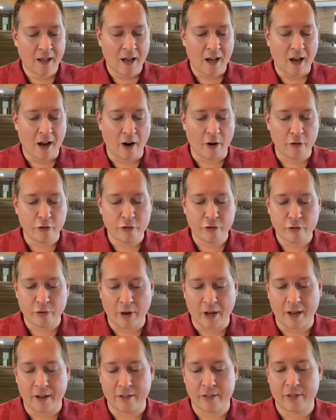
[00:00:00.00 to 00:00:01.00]
Our
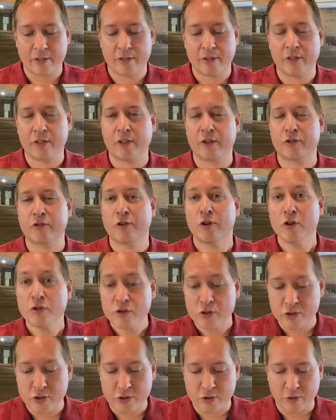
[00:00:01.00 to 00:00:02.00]
strength, the
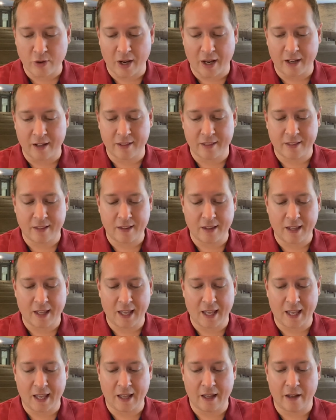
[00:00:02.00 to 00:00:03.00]
church's strength,
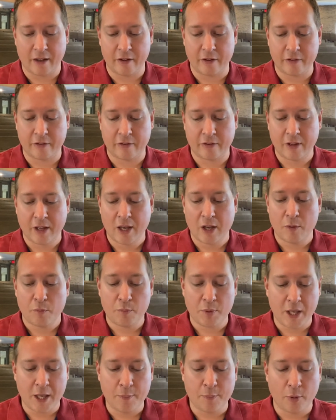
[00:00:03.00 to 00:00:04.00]
is
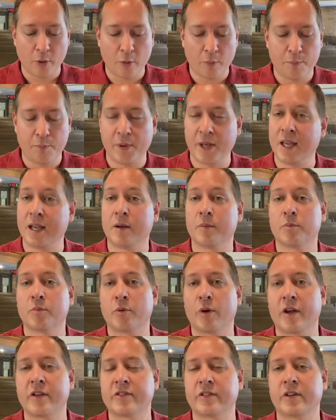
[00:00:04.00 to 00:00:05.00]
people being
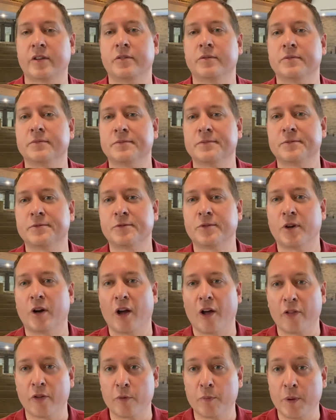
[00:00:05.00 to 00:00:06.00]
present for
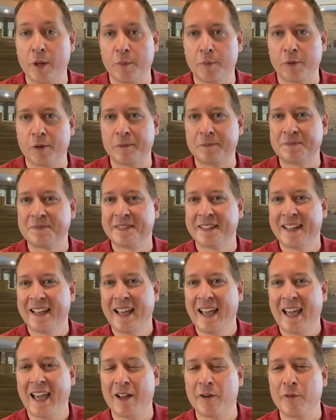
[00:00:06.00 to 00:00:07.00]
other people.
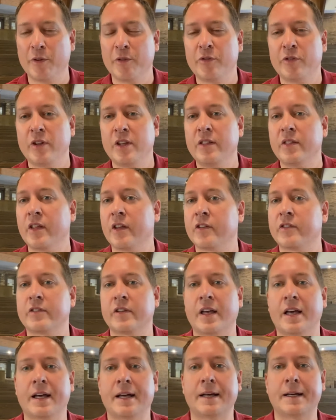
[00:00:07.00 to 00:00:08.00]
And we've seen this
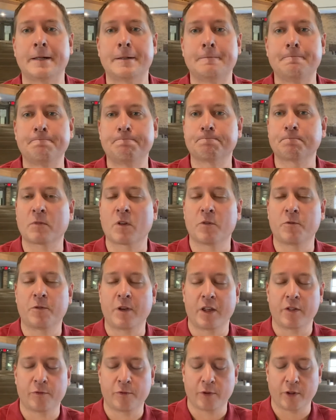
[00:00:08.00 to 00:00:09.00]

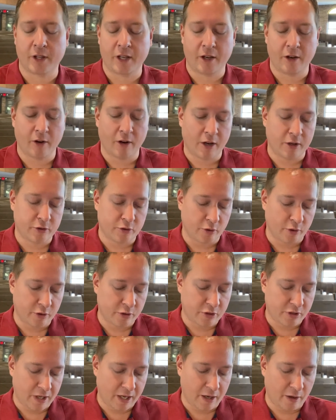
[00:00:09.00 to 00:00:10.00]
faithfully here at
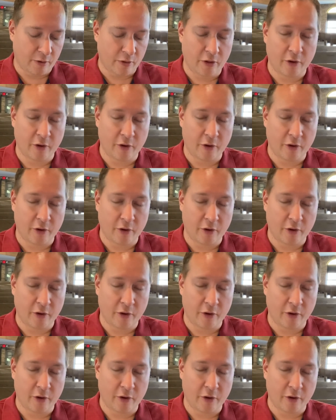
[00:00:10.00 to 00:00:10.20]
Georgetown.